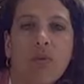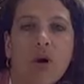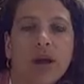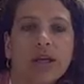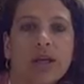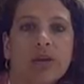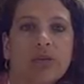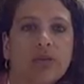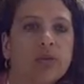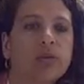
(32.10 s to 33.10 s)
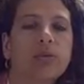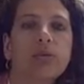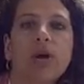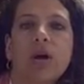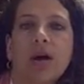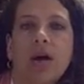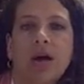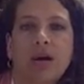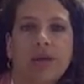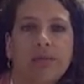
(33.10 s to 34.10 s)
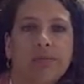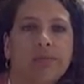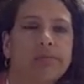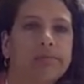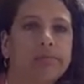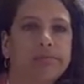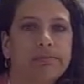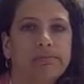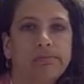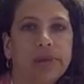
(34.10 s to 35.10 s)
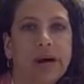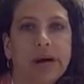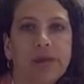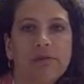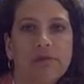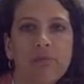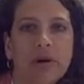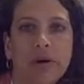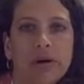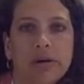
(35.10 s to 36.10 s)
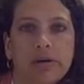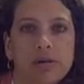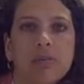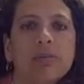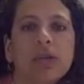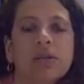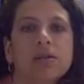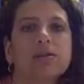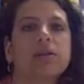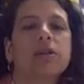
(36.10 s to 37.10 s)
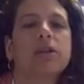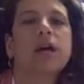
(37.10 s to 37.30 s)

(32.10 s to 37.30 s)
walking through a pile of mud or something similar